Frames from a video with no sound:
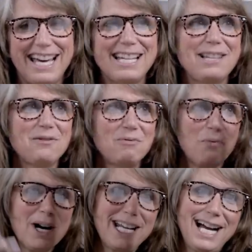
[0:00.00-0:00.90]
That is
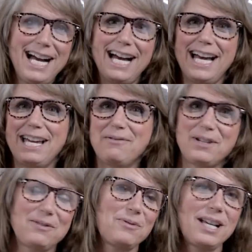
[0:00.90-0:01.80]
what I
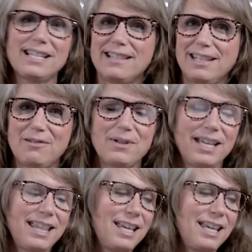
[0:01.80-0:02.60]
was wrestling with